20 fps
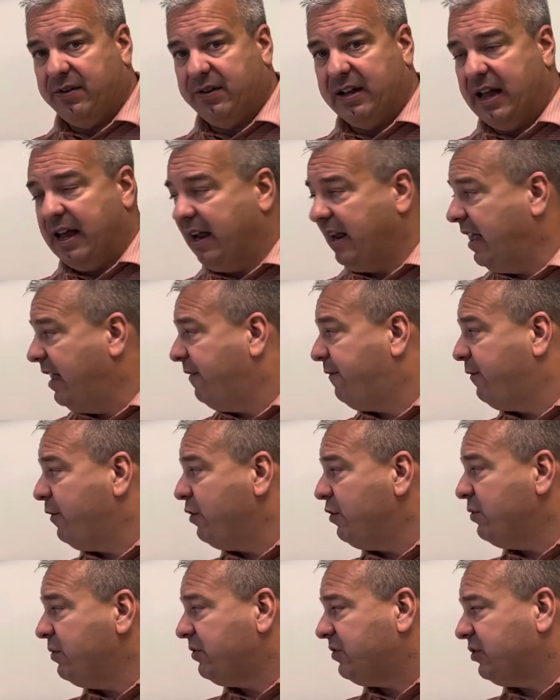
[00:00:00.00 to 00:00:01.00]
Okay? If you
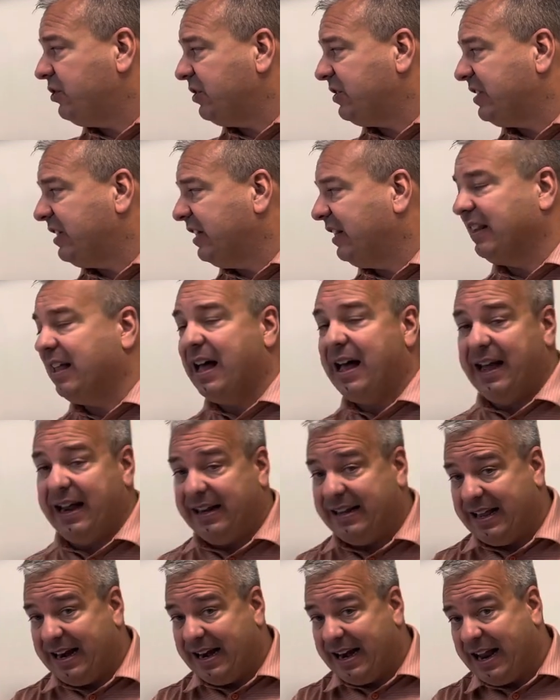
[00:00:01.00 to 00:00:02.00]
use just a
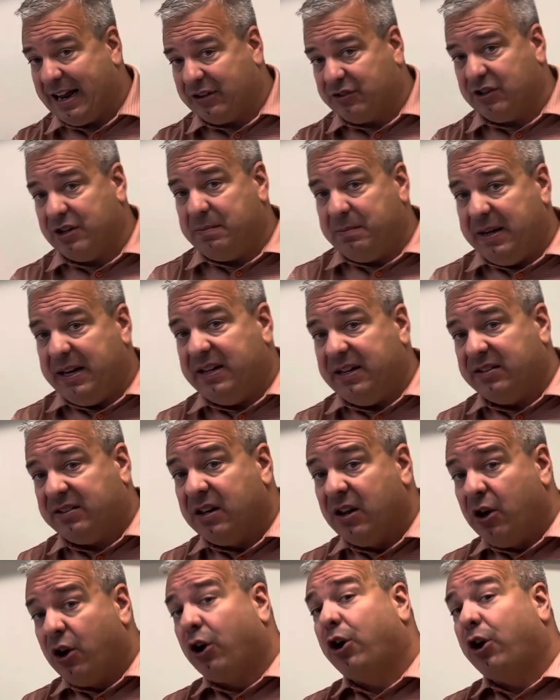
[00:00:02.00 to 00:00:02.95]
line, that actually means